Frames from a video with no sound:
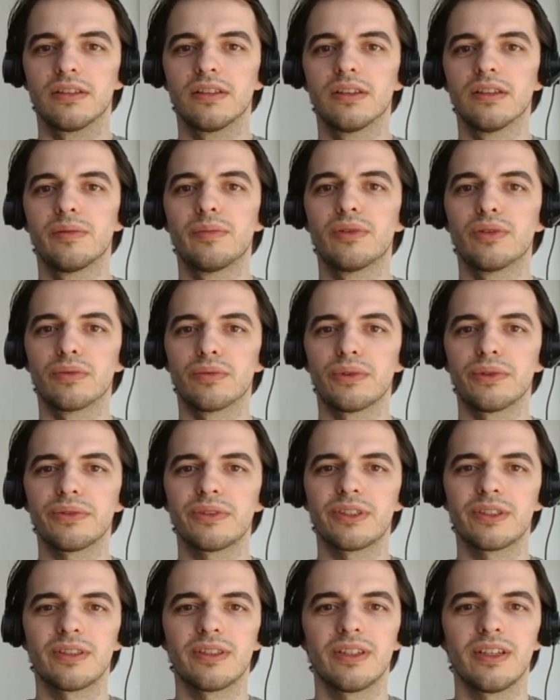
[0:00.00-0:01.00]
liberal
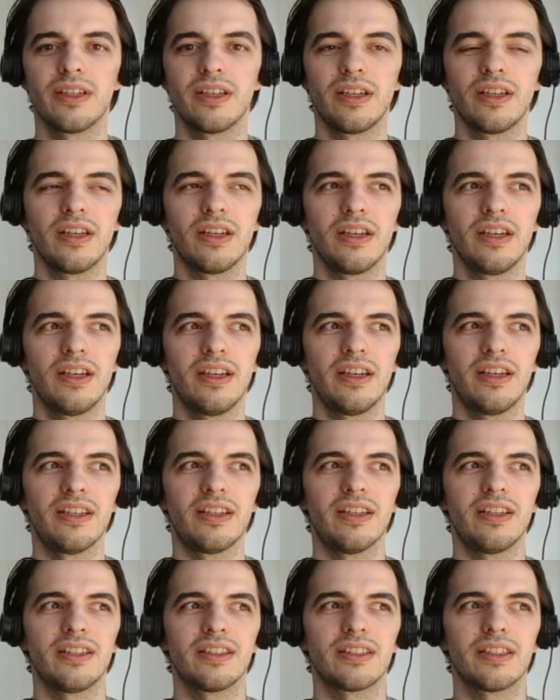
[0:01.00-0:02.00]
roots, and
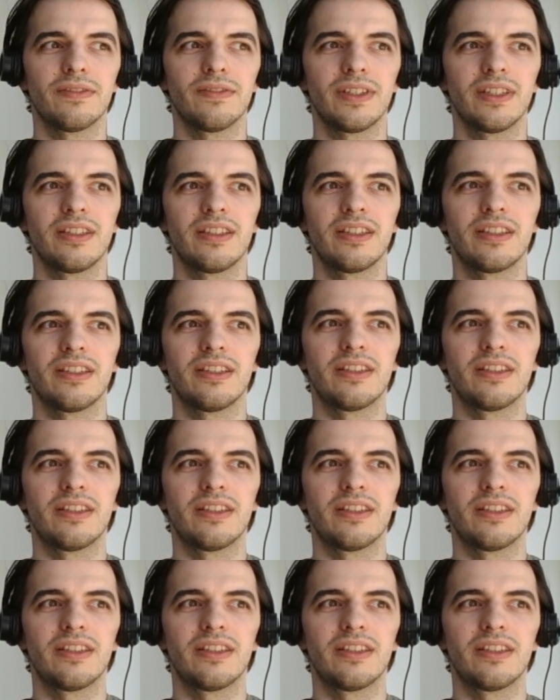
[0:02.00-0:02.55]
that is something that